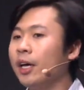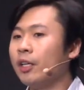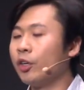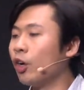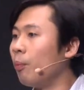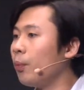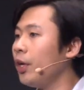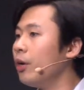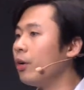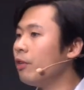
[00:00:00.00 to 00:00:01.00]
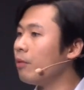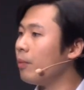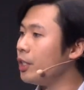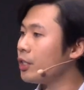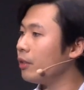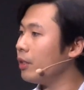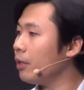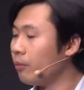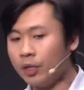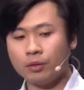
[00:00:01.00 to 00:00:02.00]
to compute information
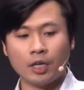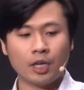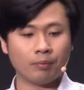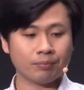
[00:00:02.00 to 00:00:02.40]
in real time?